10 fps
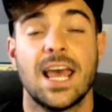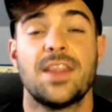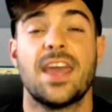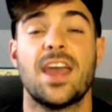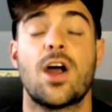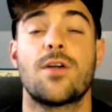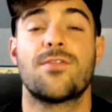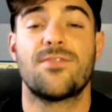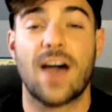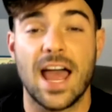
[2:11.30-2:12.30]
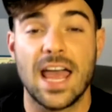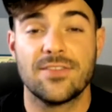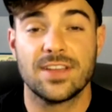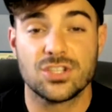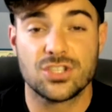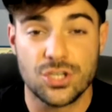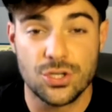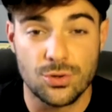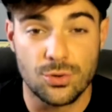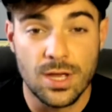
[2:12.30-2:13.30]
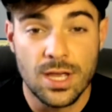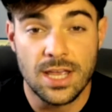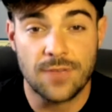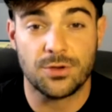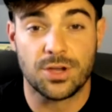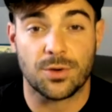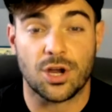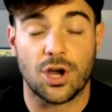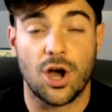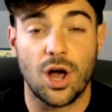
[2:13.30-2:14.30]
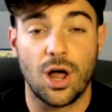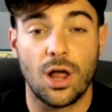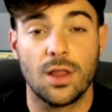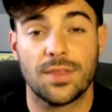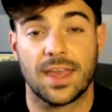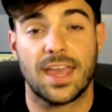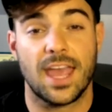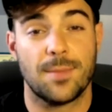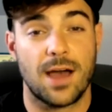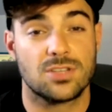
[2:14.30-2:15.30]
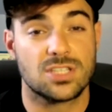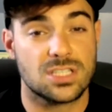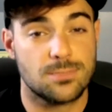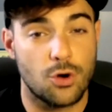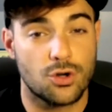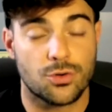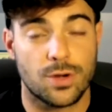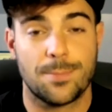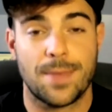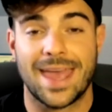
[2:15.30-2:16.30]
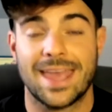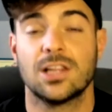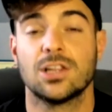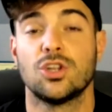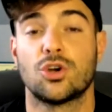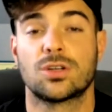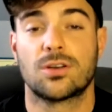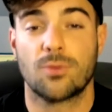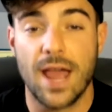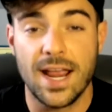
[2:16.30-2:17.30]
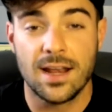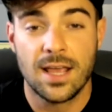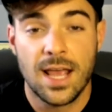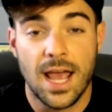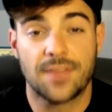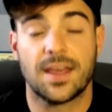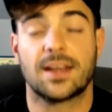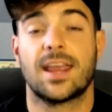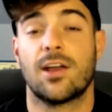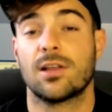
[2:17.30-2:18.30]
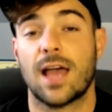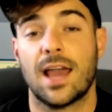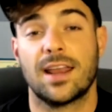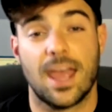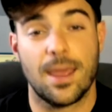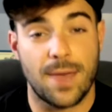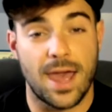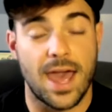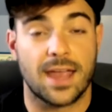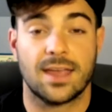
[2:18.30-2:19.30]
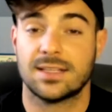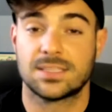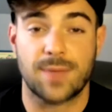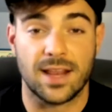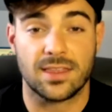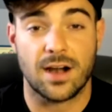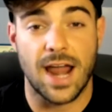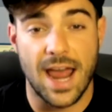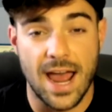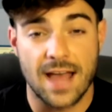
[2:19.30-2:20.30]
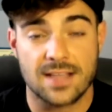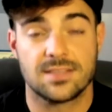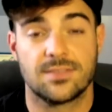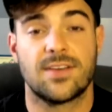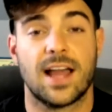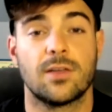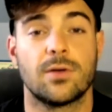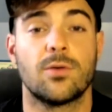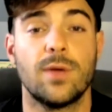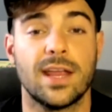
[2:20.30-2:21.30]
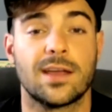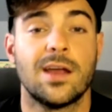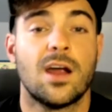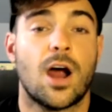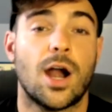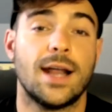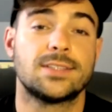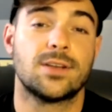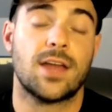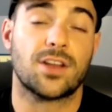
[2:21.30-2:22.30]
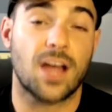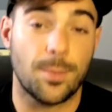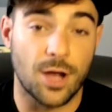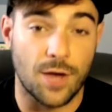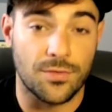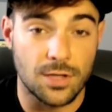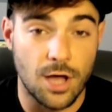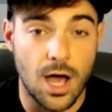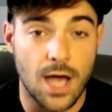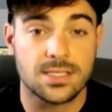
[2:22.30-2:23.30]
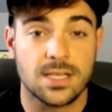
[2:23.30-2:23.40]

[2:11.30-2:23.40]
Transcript: They are 5-2. If you can recall, they came out, smoked Green Bay, looked great. And then Carolina came back and spanked their ass the following week. All right, so now they're coming off a loss.